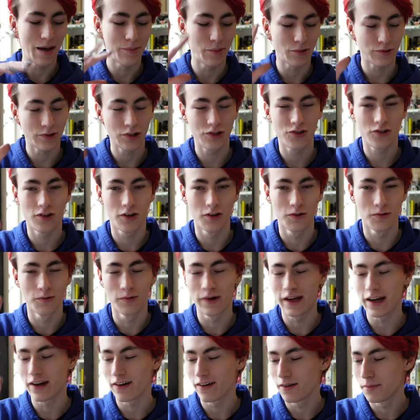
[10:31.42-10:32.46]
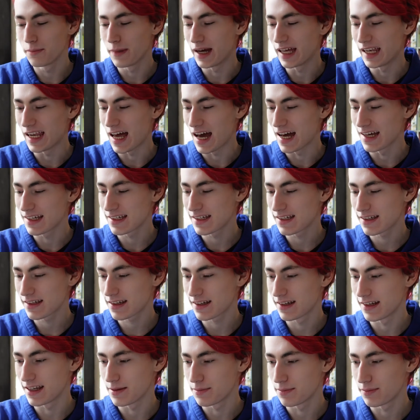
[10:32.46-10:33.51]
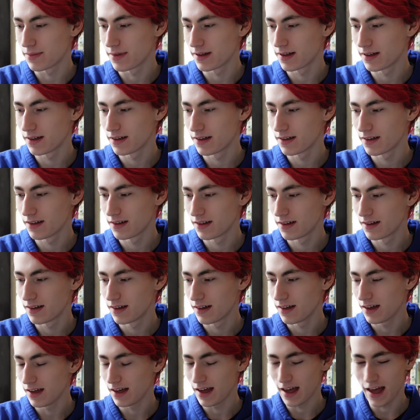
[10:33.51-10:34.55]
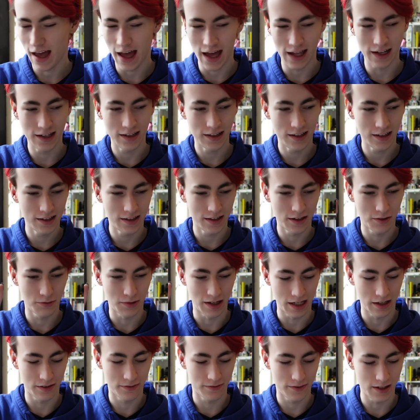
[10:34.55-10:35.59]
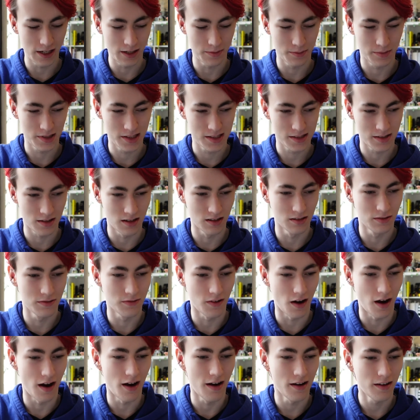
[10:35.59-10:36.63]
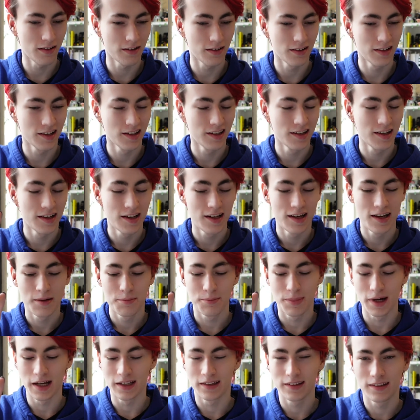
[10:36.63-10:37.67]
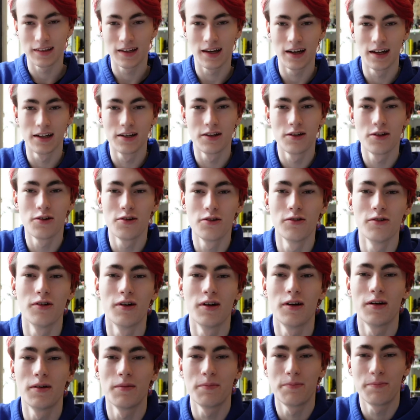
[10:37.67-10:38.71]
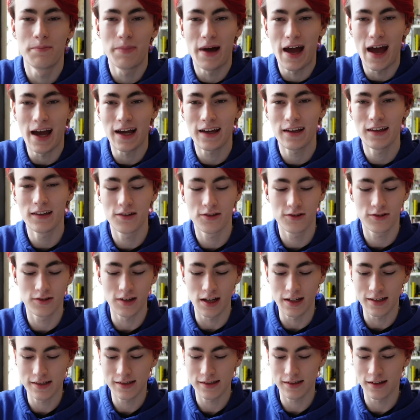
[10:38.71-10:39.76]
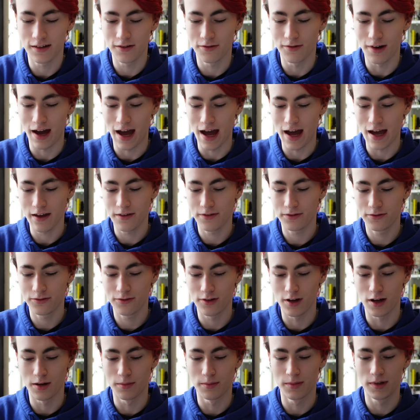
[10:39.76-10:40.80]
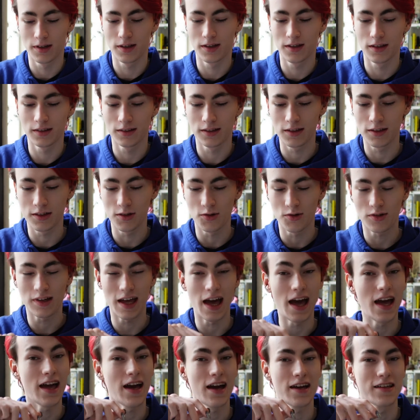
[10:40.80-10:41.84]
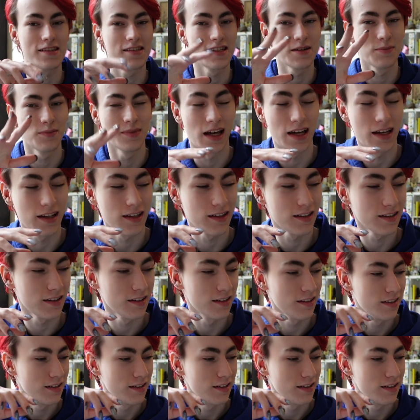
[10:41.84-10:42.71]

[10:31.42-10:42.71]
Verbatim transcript: not quite sure where my last clip ended and what I filmed so far, but a new package just arrived from the UK. I seem like